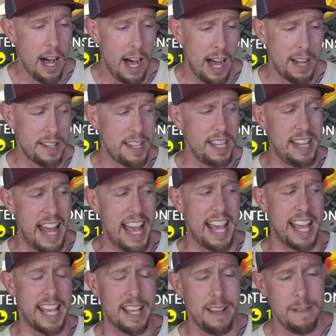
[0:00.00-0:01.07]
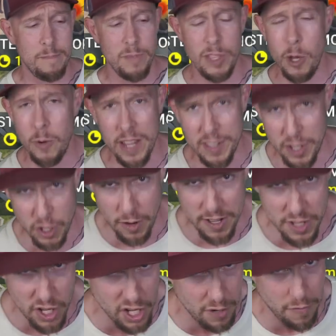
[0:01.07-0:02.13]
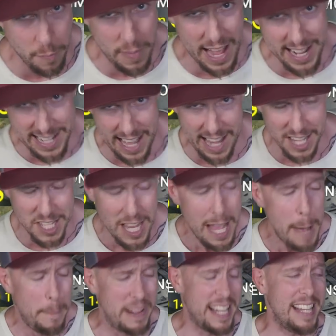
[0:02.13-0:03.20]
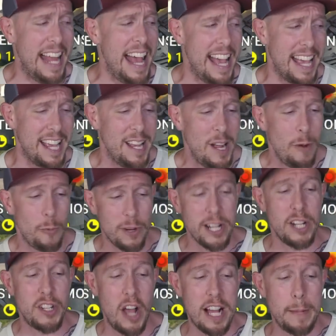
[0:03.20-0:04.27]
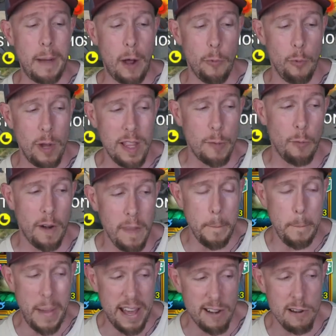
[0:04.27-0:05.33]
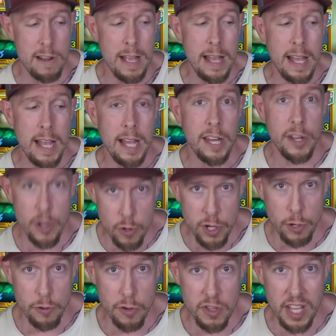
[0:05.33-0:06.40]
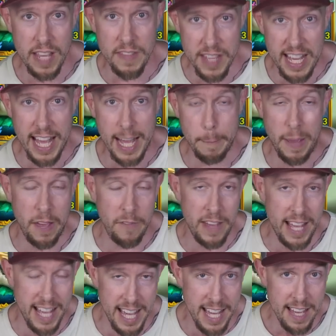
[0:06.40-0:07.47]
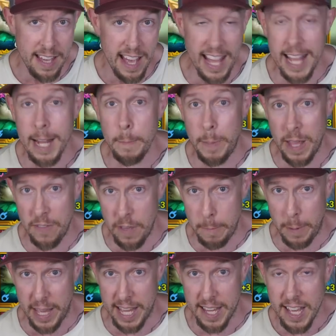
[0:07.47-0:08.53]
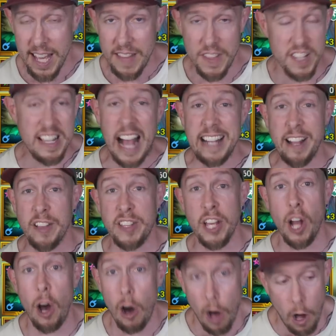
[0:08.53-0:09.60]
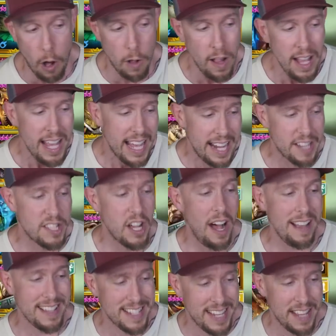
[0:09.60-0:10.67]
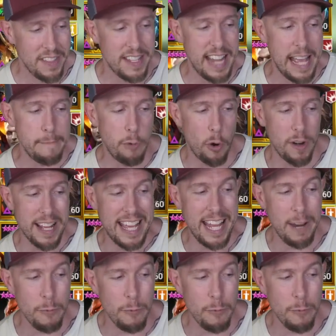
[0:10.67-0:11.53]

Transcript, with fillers: Uh, today, no easy transition from that, guys. But today, we're gonna talk about really one better nukers in the game, PvE and PvP. This guy does it all. And as Konstantin the Dayborn, he